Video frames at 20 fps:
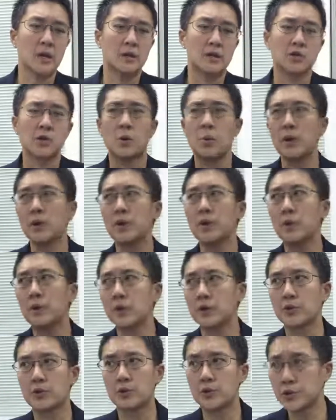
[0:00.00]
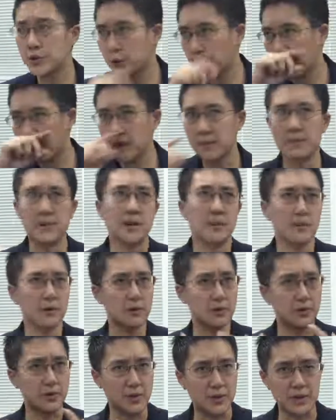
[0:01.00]
So what you want to do is you want to be able
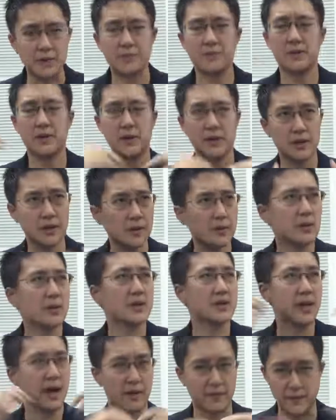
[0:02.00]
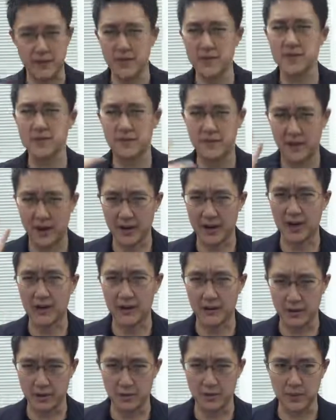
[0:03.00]
to diversify
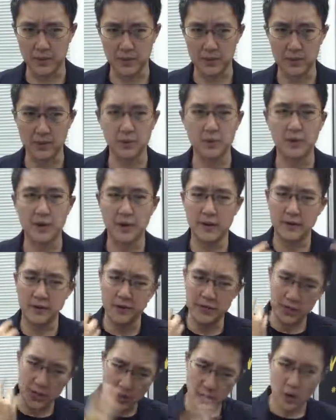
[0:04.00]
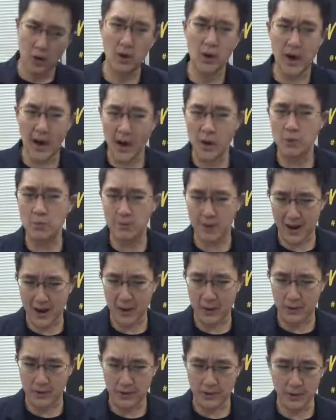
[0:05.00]
that a little bit. So if it's not all
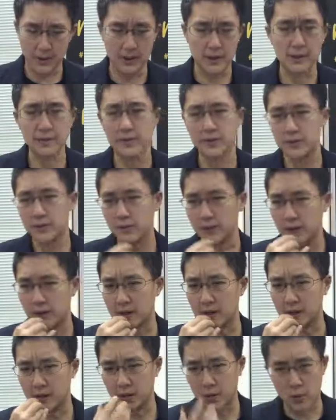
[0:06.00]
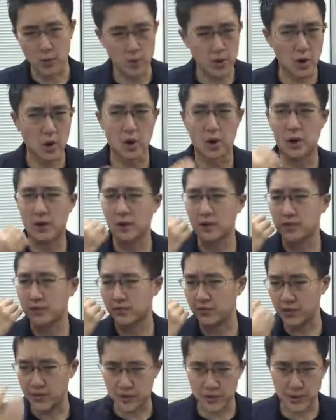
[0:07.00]
outbound, cold
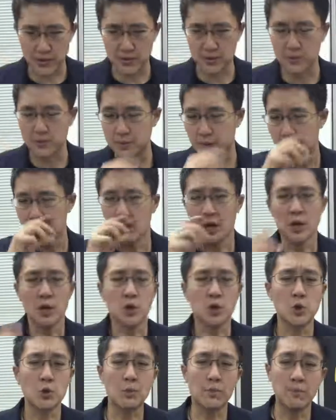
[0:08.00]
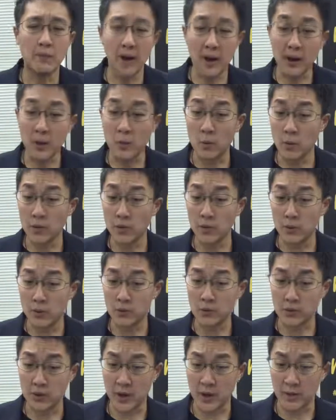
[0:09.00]
calls, reaching out to, you might want to
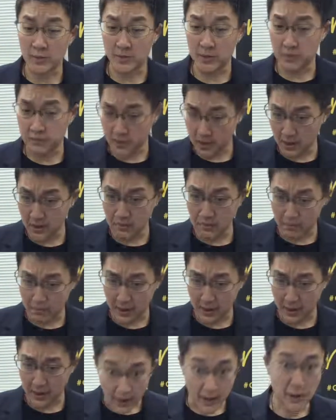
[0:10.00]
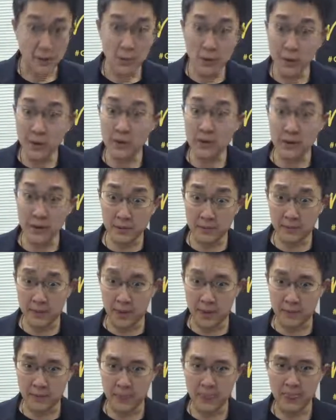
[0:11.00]
also have them inbound. And what are
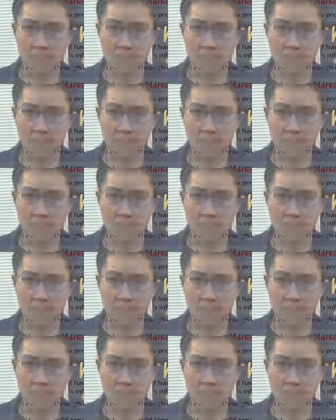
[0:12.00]
inbound?